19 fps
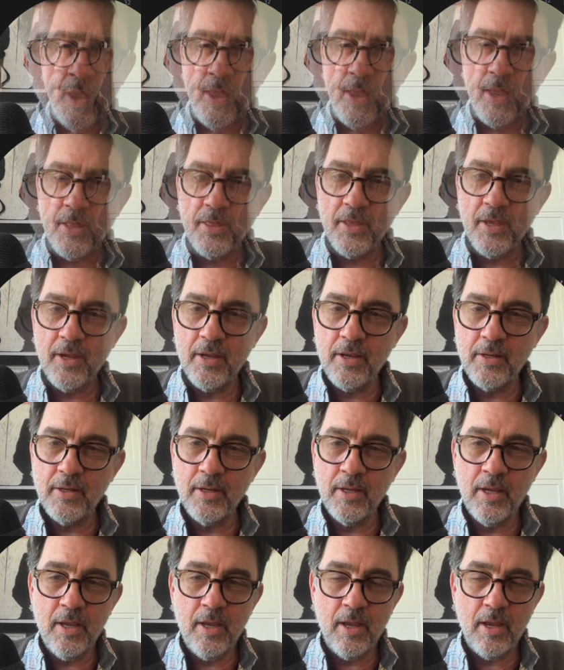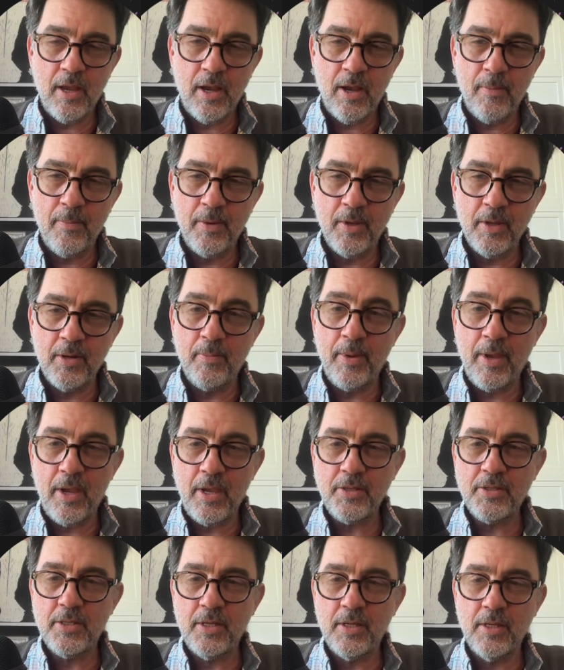And then I'm going to
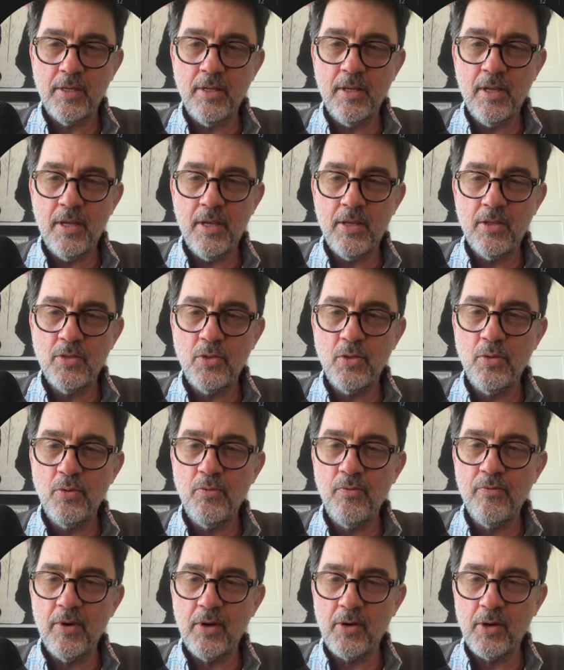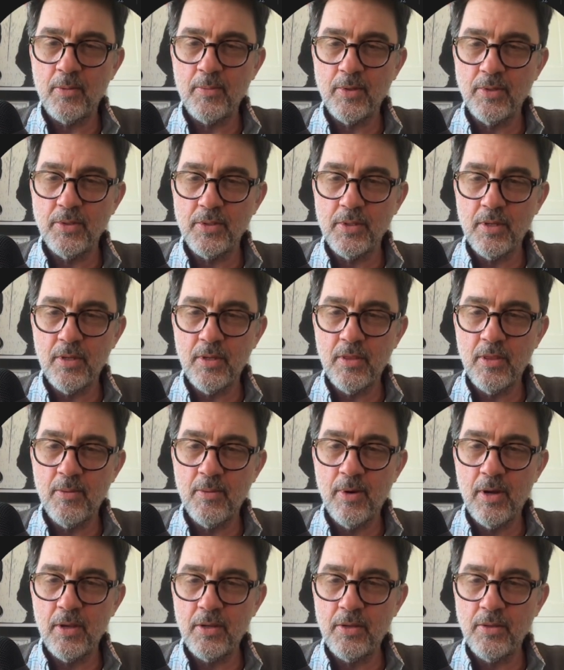pass in two variables, the
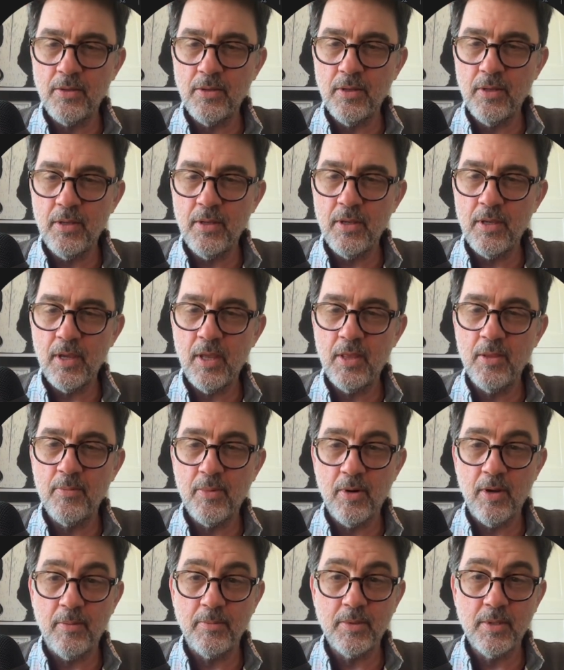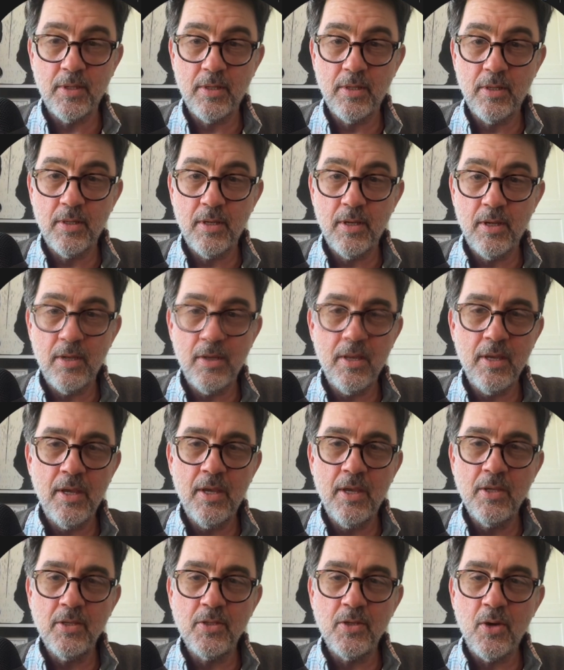model and the prompt.
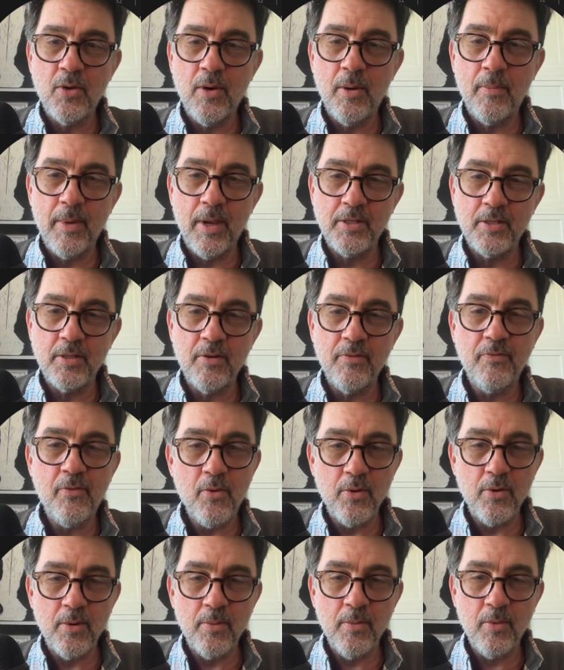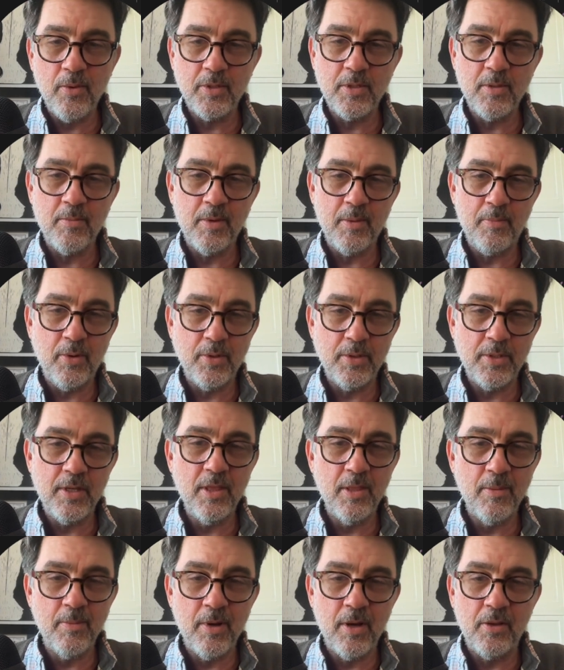So imagine a form where somebody puts in
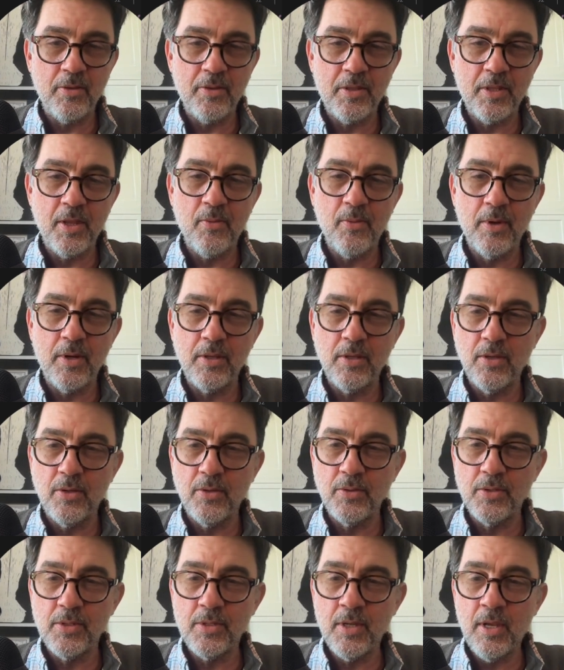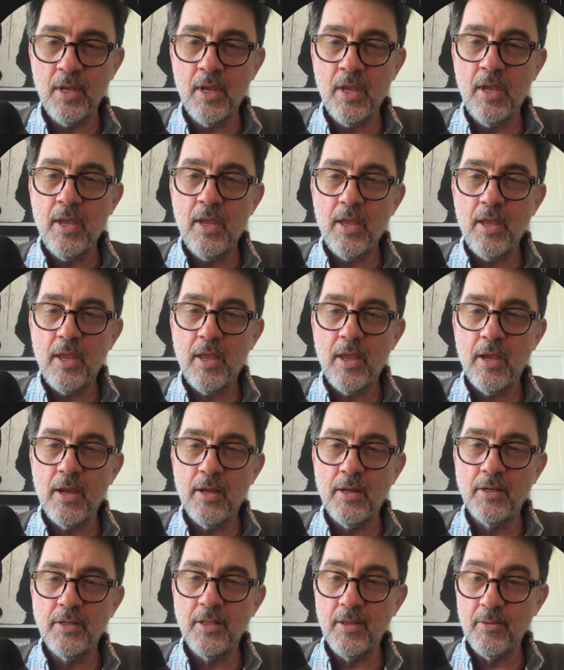the model that they want to use
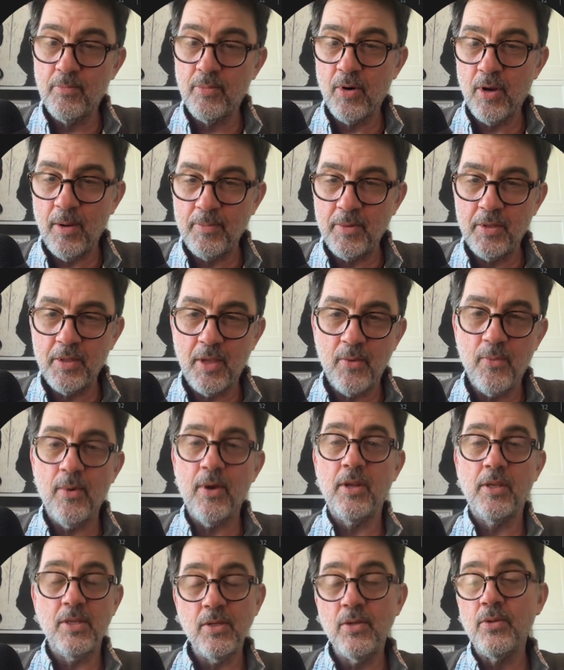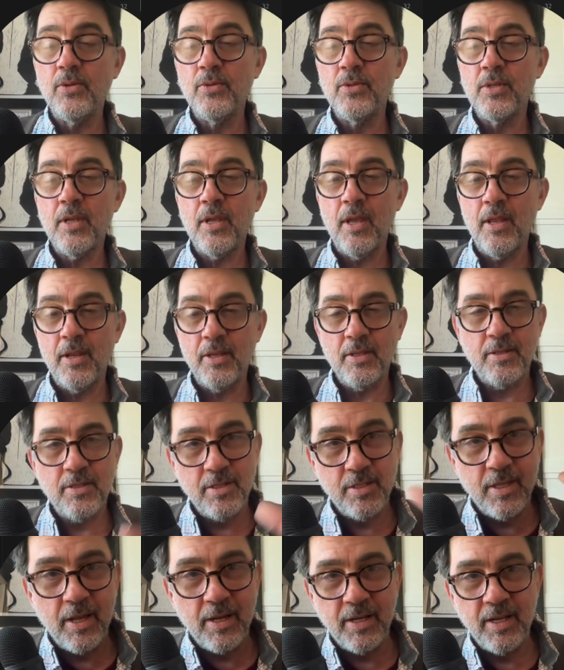and the prompt that they want to use, and it's
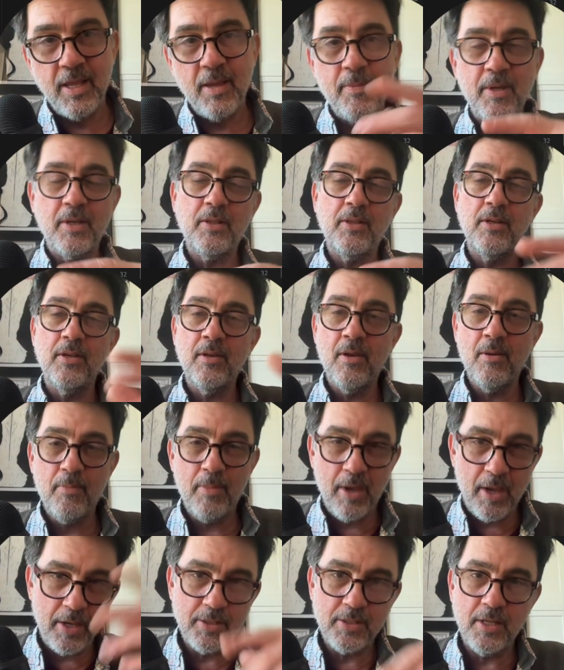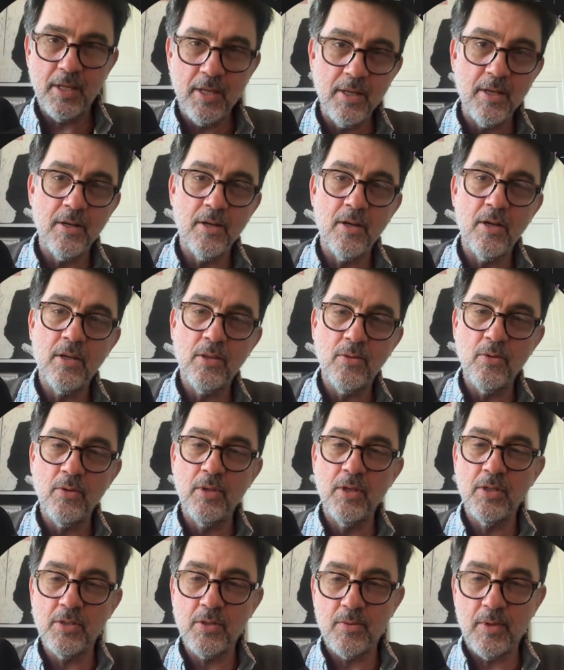dynamically passed in through
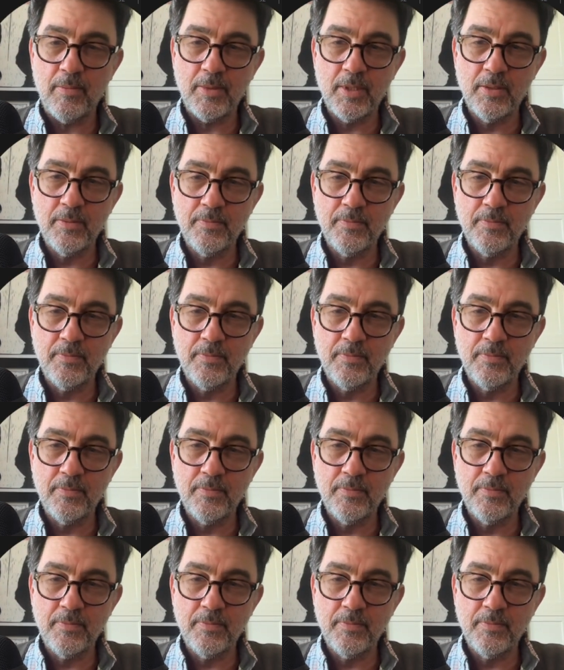this script.